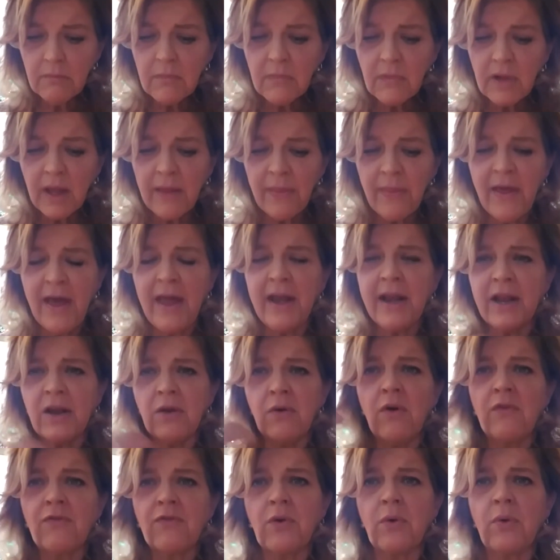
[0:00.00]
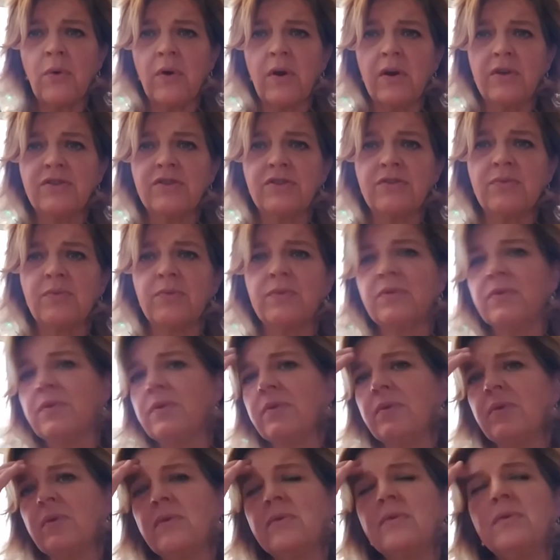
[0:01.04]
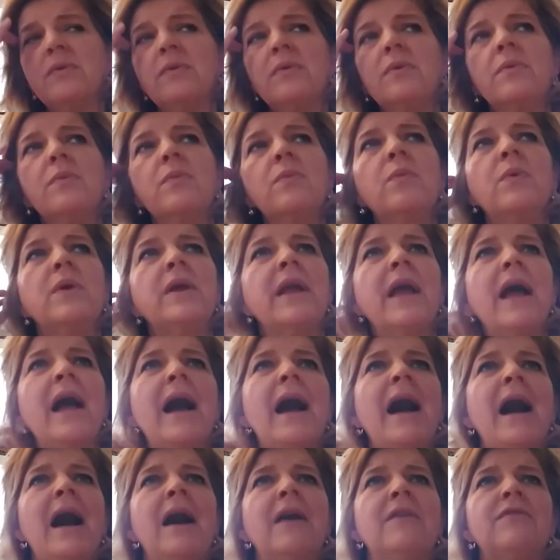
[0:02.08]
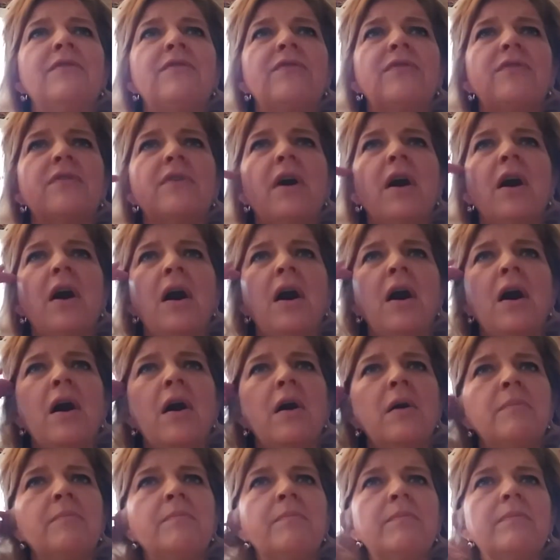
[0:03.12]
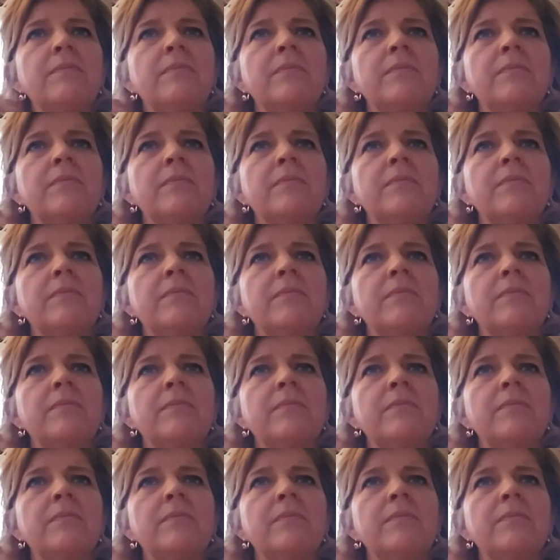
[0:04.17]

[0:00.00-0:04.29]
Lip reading: And then, of course, we have the